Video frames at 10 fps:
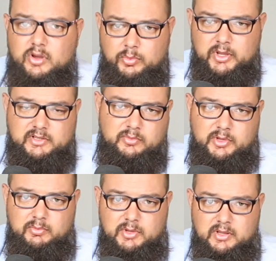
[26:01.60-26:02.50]
go pixel
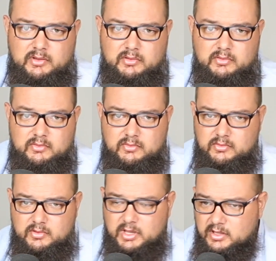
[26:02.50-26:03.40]
peeping.
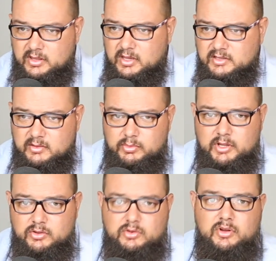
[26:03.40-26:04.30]
They, they
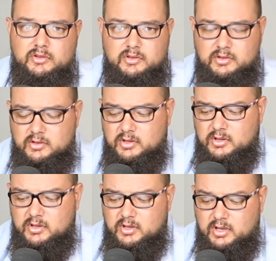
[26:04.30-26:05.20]
simply do not.
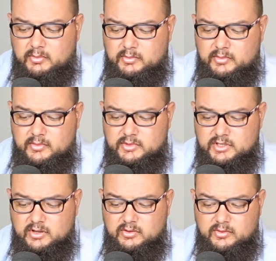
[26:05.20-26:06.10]
Um,
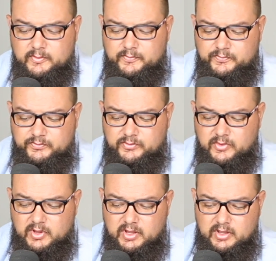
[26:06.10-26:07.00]
so
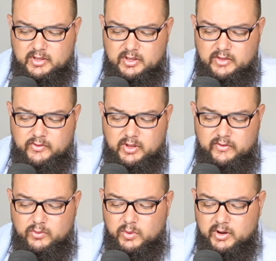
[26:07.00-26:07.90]
if you
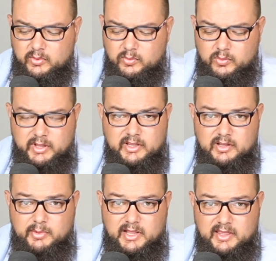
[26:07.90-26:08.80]
ever
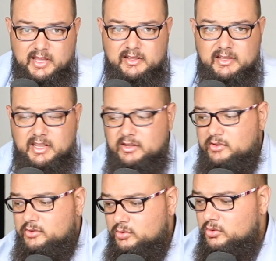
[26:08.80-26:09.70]
wondered about that and
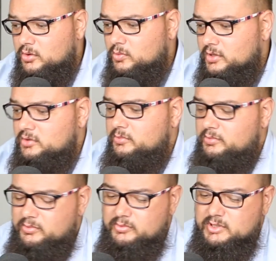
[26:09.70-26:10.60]
you do not want to
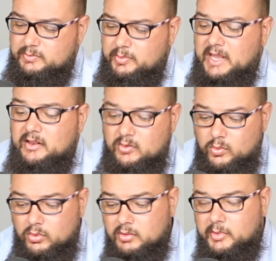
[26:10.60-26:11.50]
spend
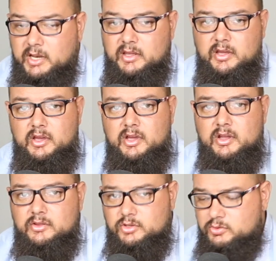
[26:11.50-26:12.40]
all the money
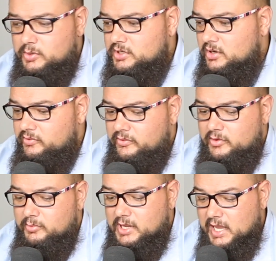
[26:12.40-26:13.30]
to switch over
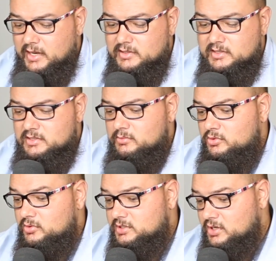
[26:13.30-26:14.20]
from a Canon system
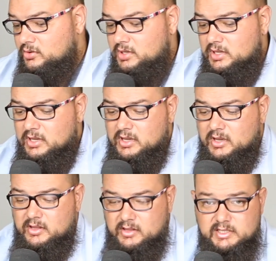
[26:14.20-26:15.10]
to a Sony,
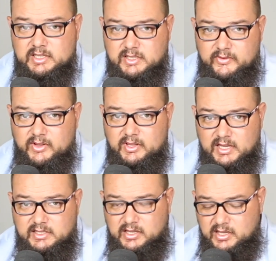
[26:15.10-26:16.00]
this is a
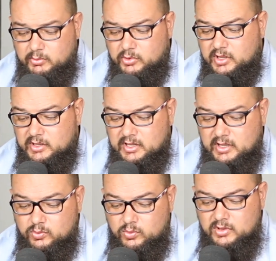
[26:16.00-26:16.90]
fantastic camera. It,
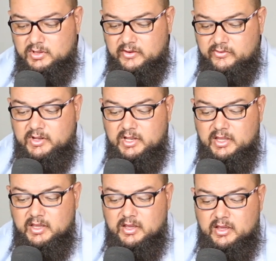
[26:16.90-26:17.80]
it will
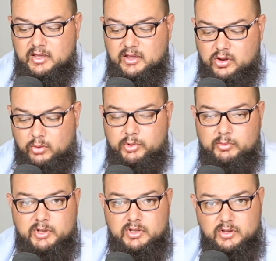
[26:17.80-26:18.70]
definitely
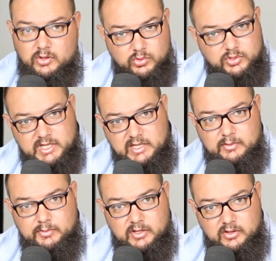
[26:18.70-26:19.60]
complement your
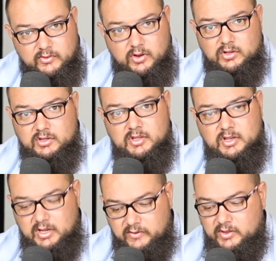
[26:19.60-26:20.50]
setup that you've got
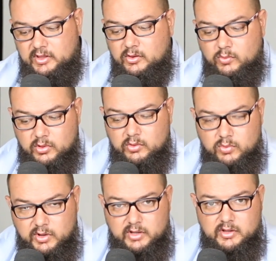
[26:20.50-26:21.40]
and everything will
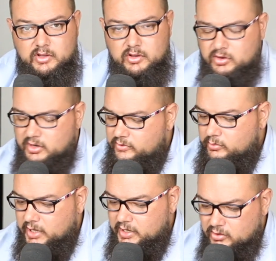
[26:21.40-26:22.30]
work. You don't have
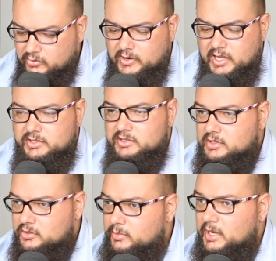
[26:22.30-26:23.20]
to buy new
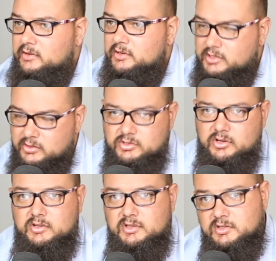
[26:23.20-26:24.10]
flashes, new batteries, new
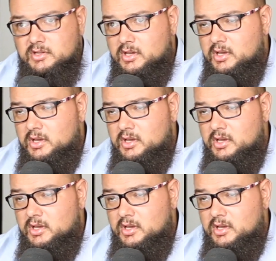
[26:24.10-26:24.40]
chargers,